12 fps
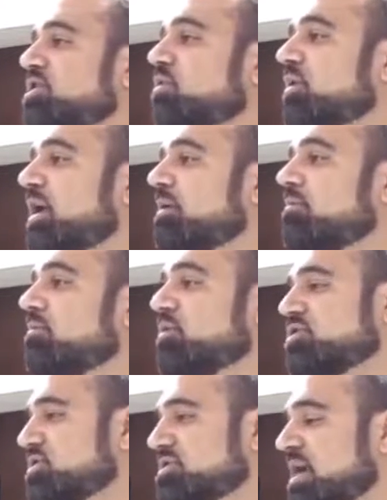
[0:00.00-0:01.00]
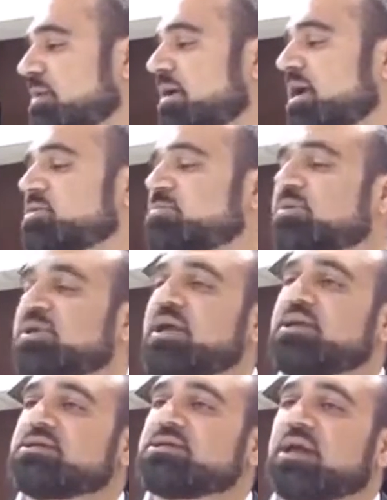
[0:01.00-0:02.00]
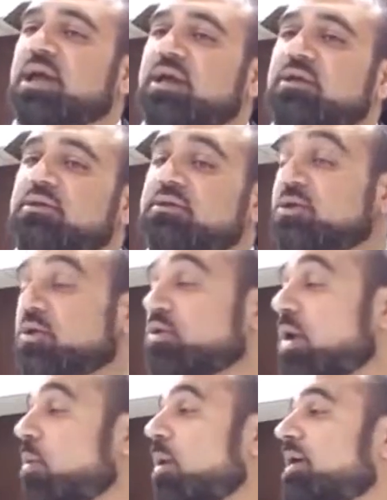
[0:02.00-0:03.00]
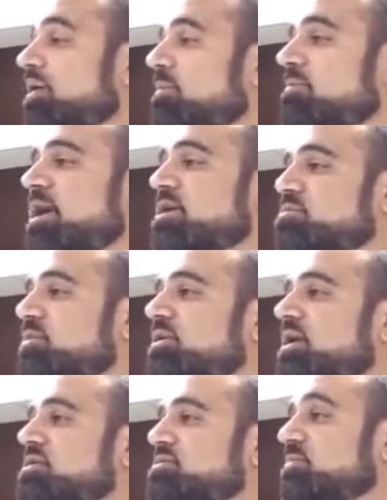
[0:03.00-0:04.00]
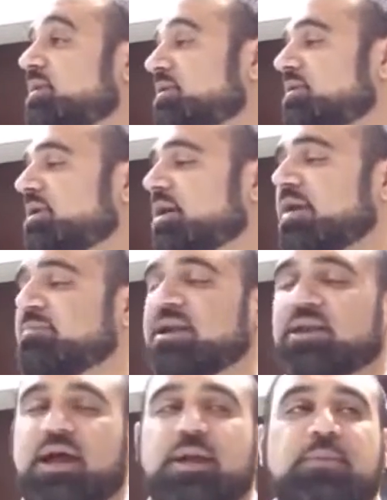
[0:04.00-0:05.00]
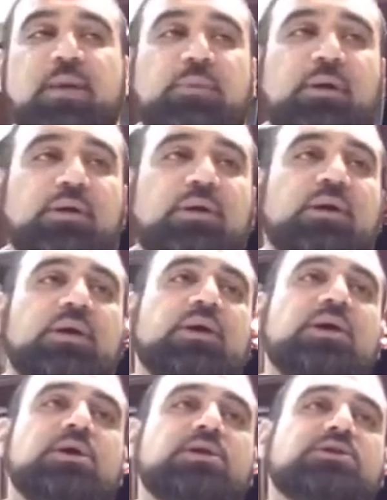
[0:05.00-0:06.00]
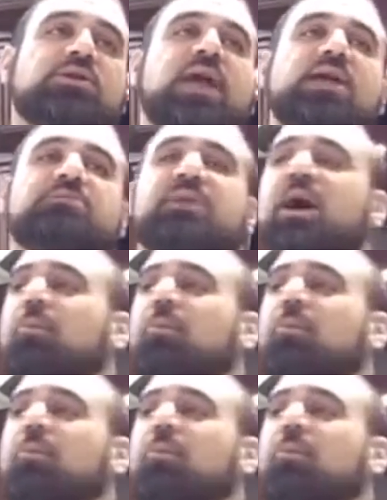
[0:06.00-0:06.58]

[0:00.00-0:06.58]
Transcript: shidduchim, which is not my expertise, and nor do I want it to be my expertise, but I meet a lot of people. So they ask me to